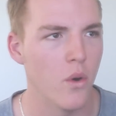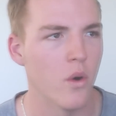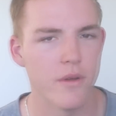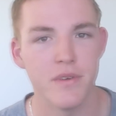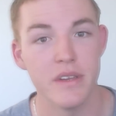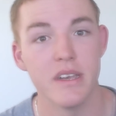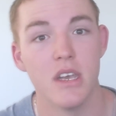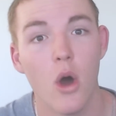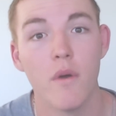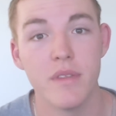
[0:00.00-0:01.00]
or if you
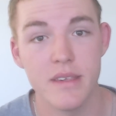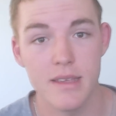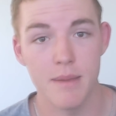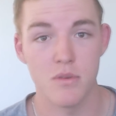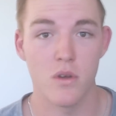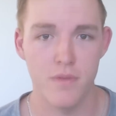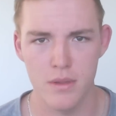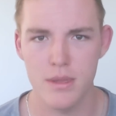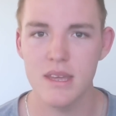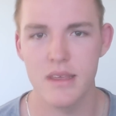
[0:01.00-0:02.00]
didn't know of these tips, or if
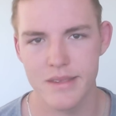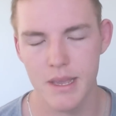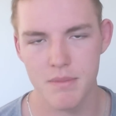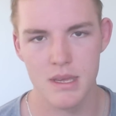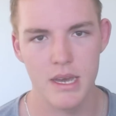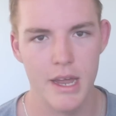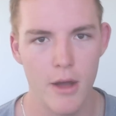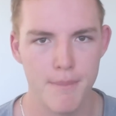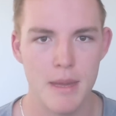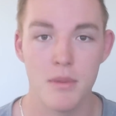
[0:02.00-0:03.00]
you think these tips are going to
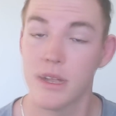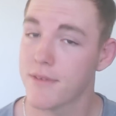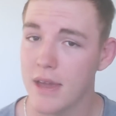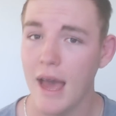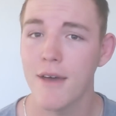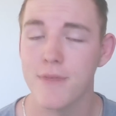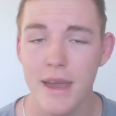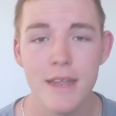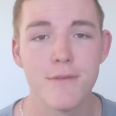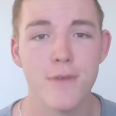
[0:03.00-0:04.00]
help people. And if you have
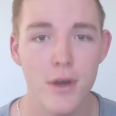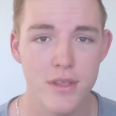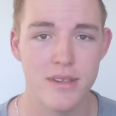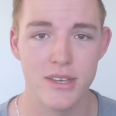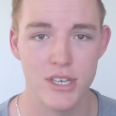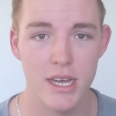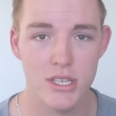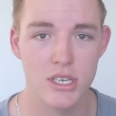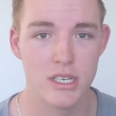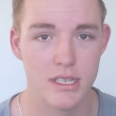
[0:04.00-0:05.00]
any further
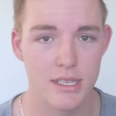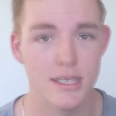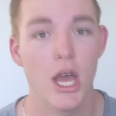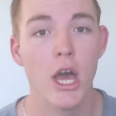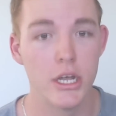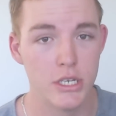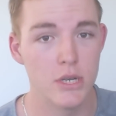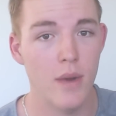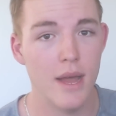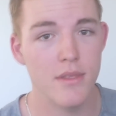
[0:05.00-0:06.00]
suggestions,
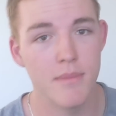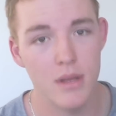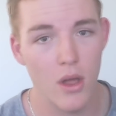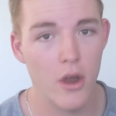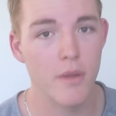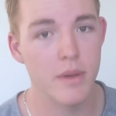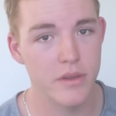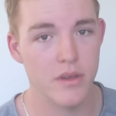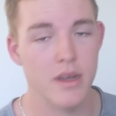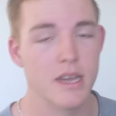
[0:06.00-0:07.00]
do add them below
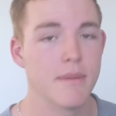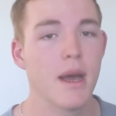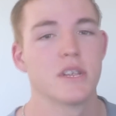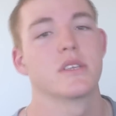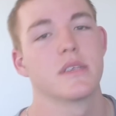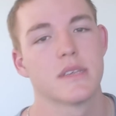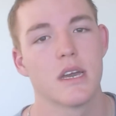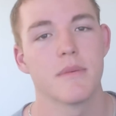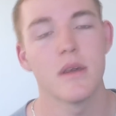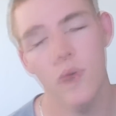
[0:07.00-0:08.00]
because I can imagine there's
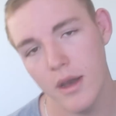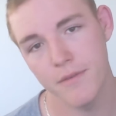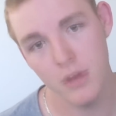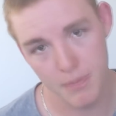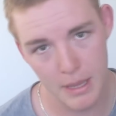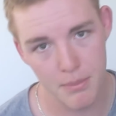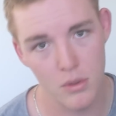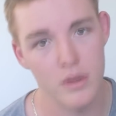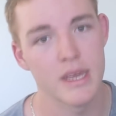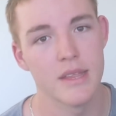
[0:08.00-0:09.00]
going to be quite a few
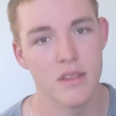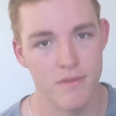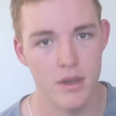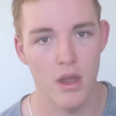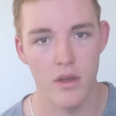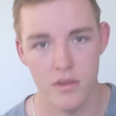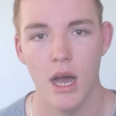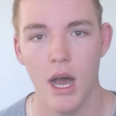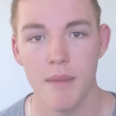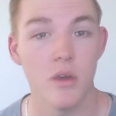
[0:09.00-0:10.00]
people looking at this video.
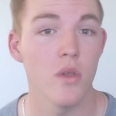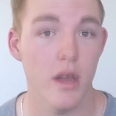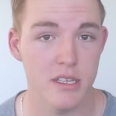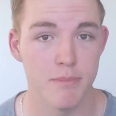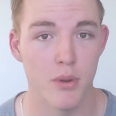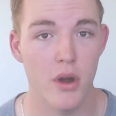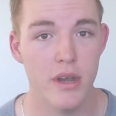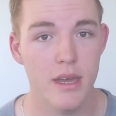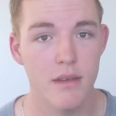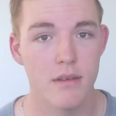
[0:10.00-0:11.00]
Um, good luck to
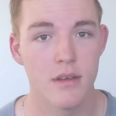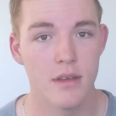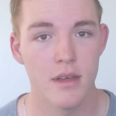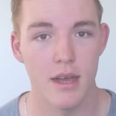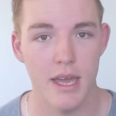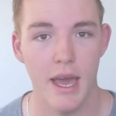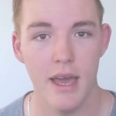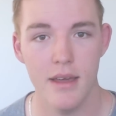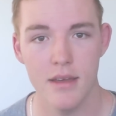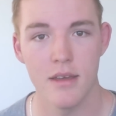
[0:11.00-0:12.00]
Brody.
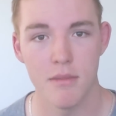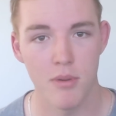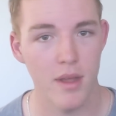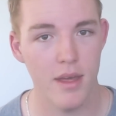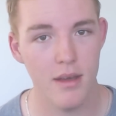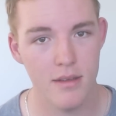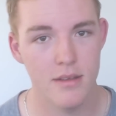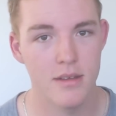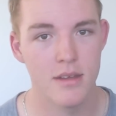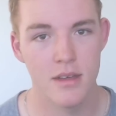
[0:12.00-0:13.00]
Okay, brother,
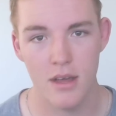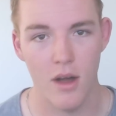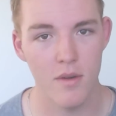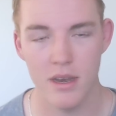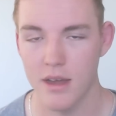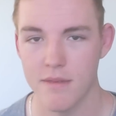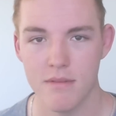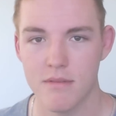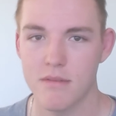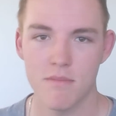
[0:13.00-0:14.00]
I'm going to
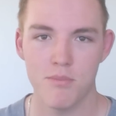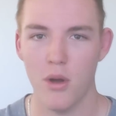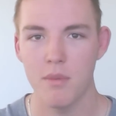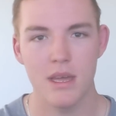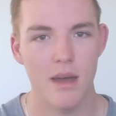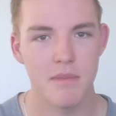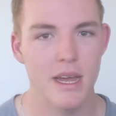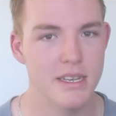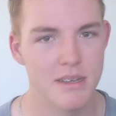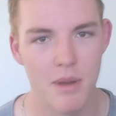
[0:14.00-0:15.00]
probably come
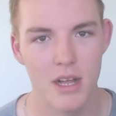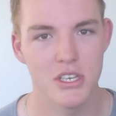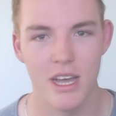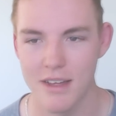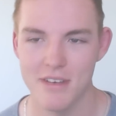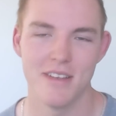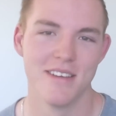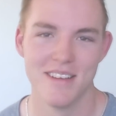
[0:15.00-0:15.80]
down to your march out